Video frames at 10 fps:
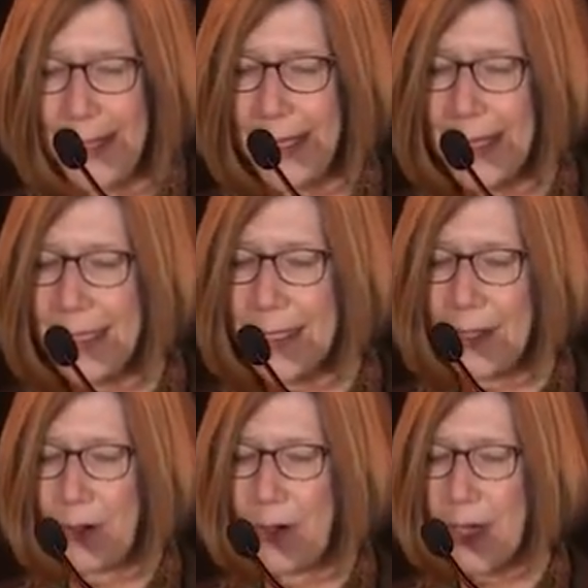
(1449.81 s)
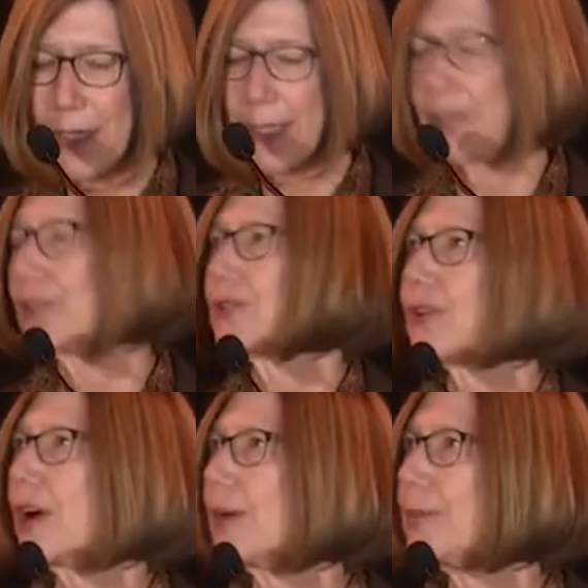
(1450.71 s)
and as they're crossing the
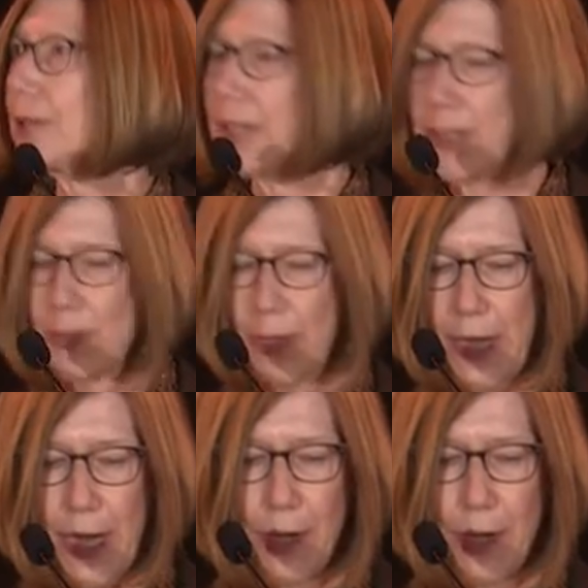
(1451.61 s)
drawbridge with